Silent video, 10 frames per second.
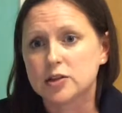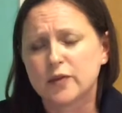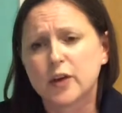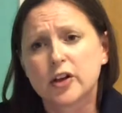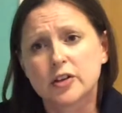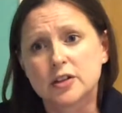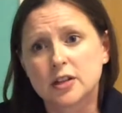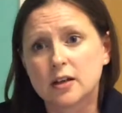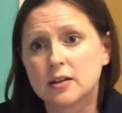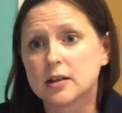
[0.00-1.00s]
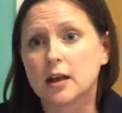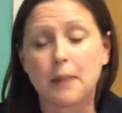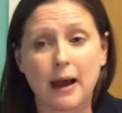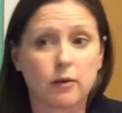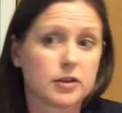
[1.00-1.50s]
So if you're concerned
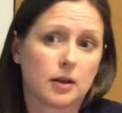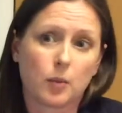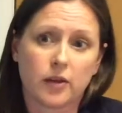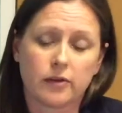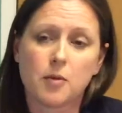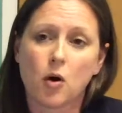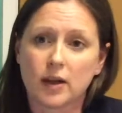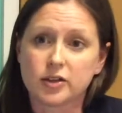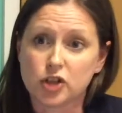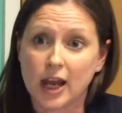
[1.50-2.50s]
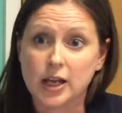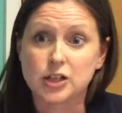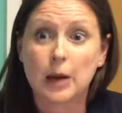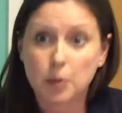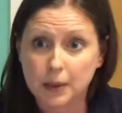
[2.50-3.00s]
about whether a mole has changed,
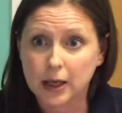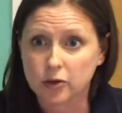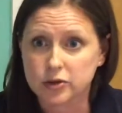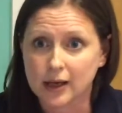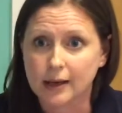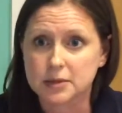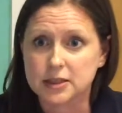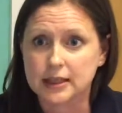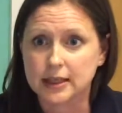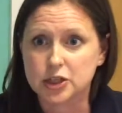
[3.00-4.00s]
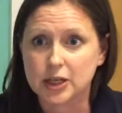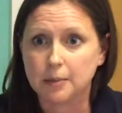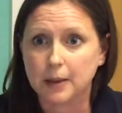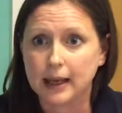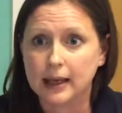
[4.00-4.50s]
that would be a good time to see a
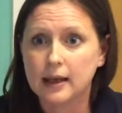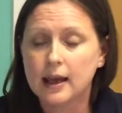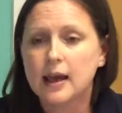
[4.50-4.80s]
GP.